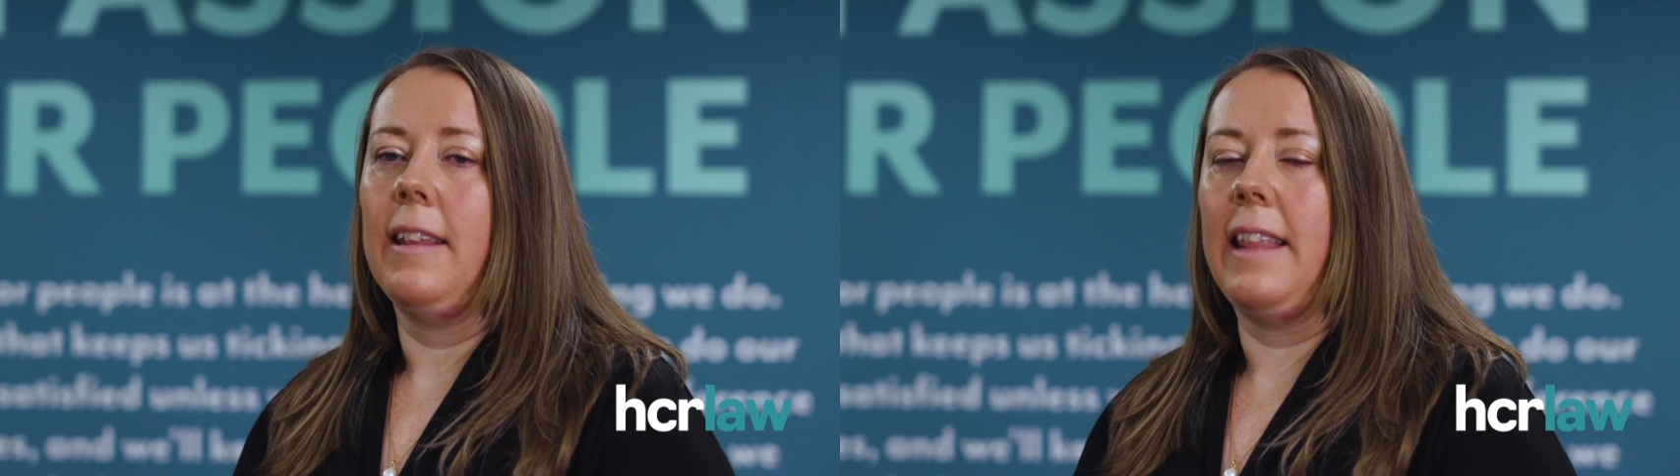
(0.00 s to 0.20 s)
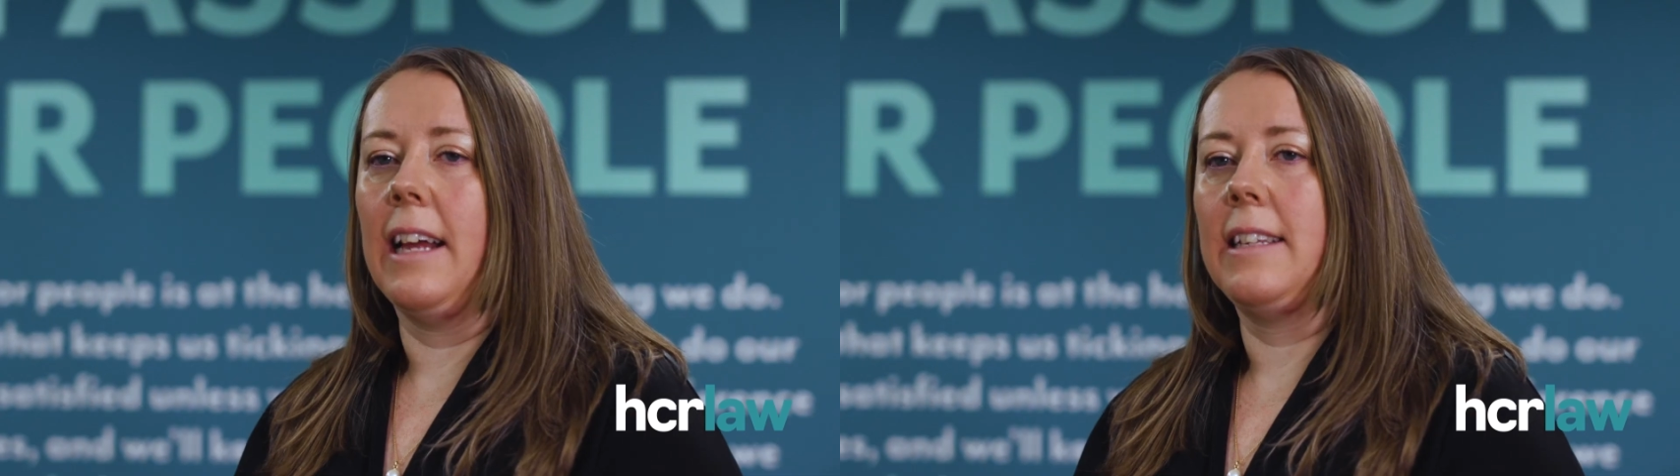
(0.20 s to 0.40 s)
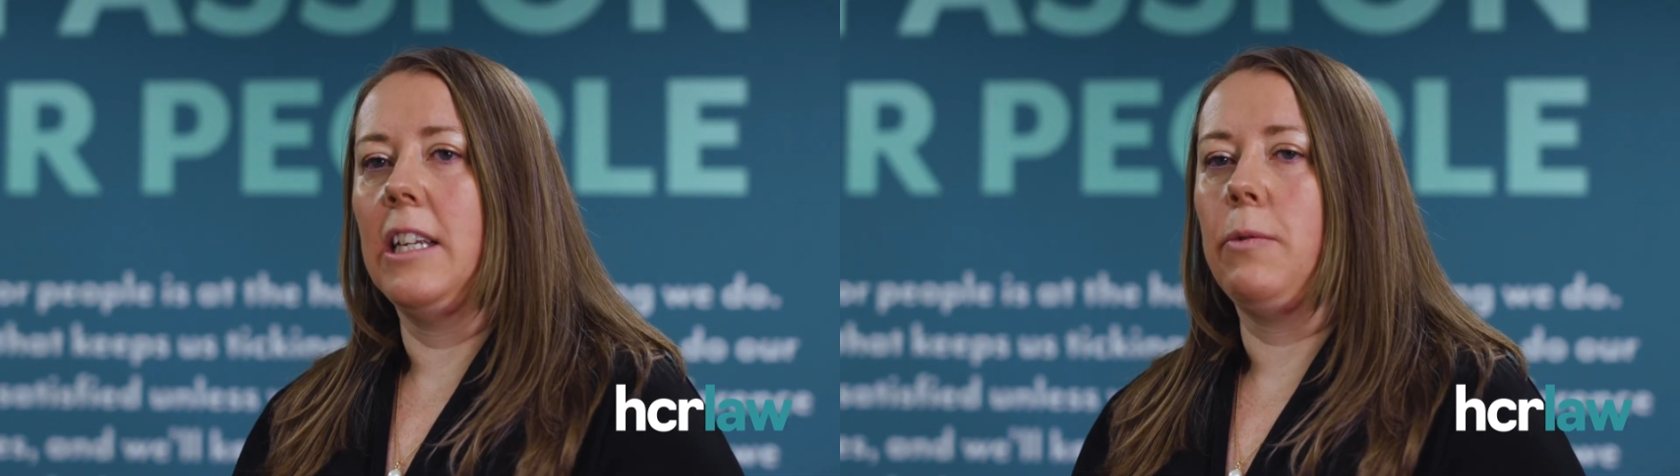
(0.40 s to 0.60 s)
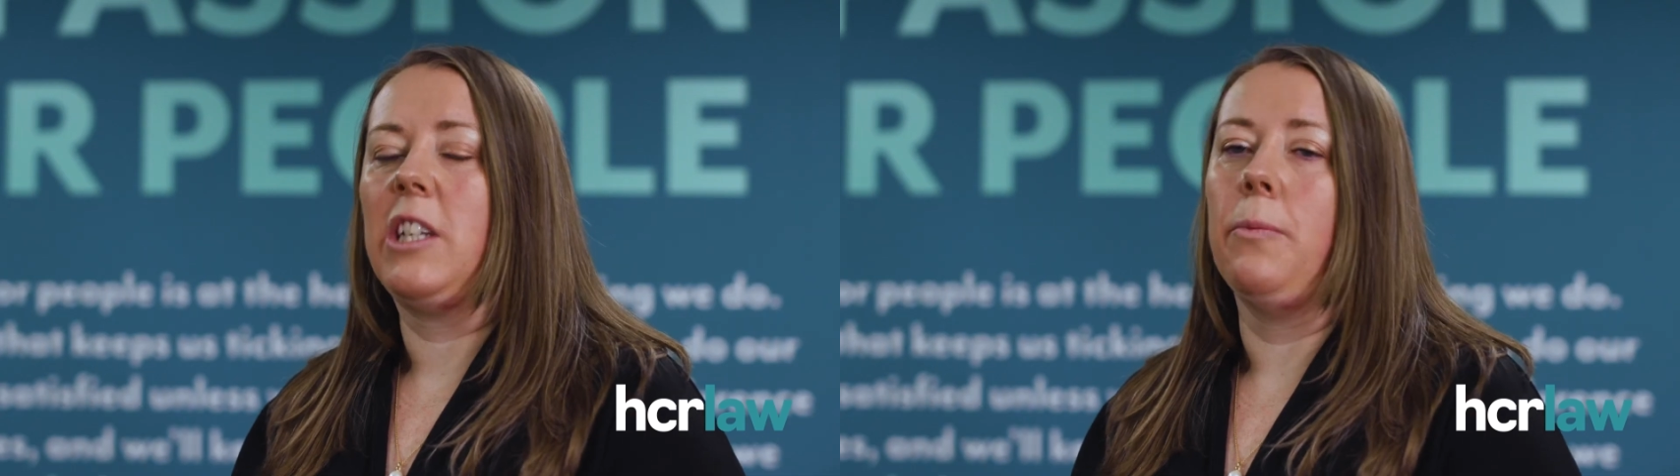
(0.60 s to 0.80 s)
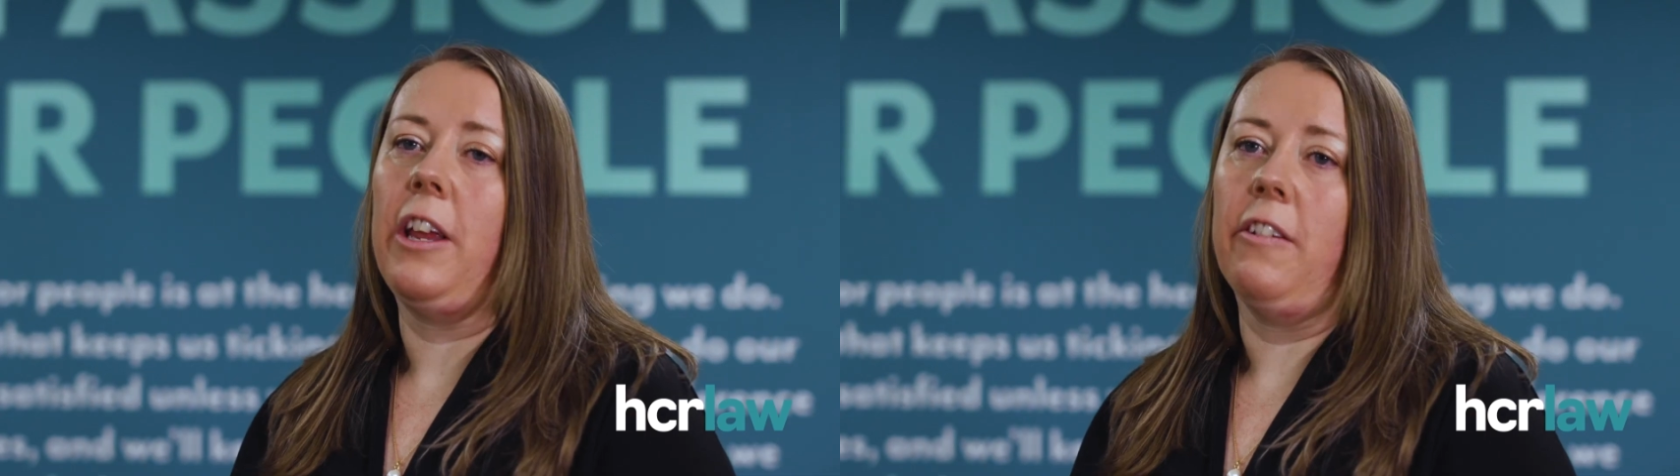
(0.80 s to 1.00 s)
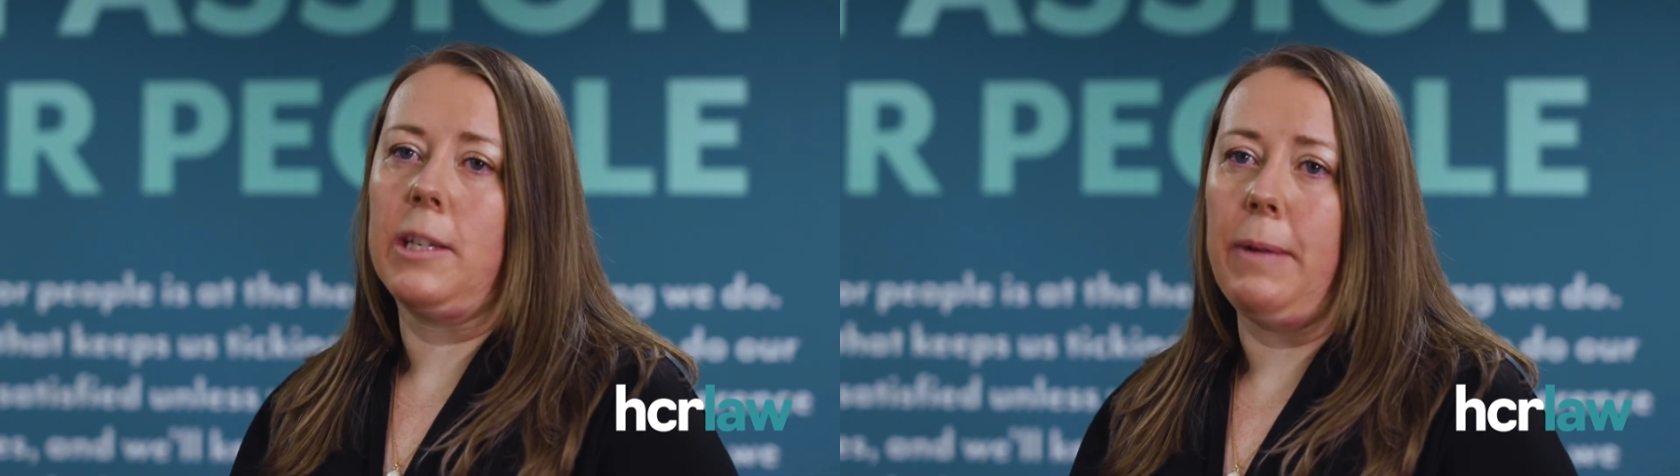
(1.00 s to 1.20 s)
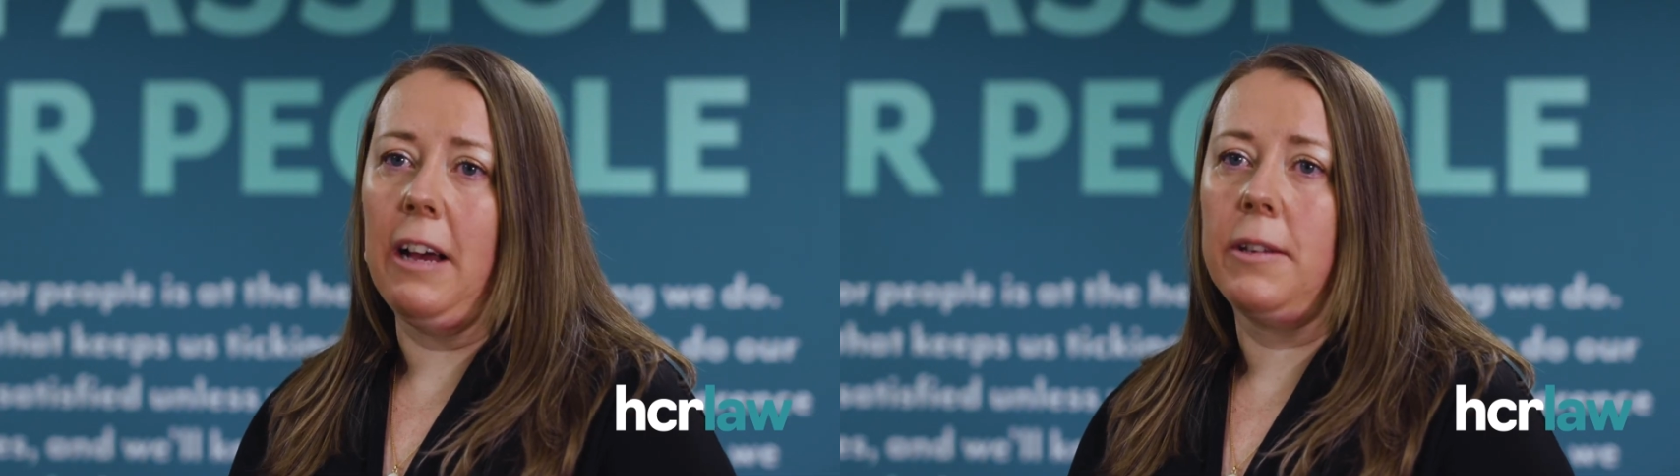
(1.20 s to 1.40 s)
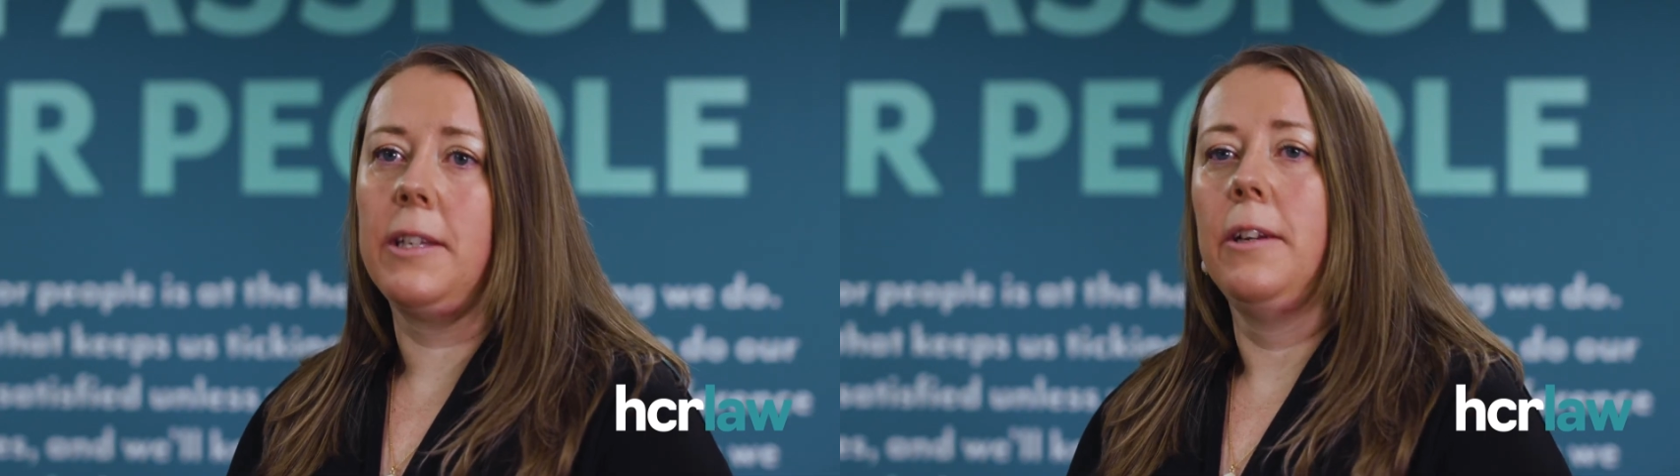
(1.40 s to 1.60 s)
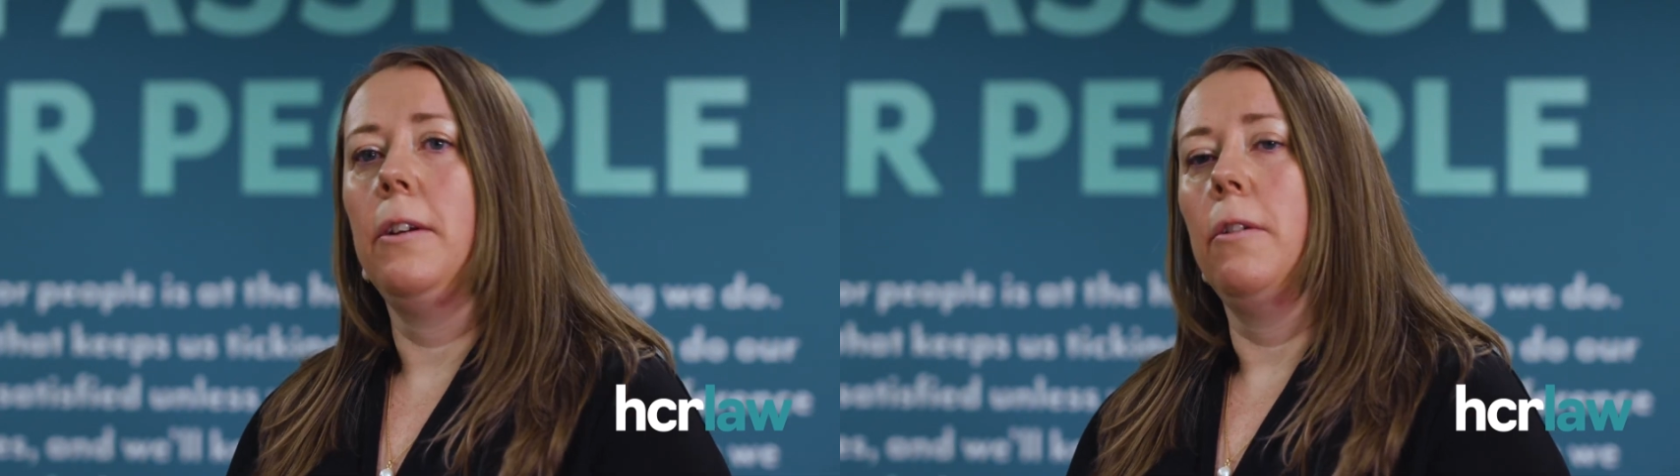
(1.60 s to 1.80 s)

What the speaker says: That situation where you're a spouse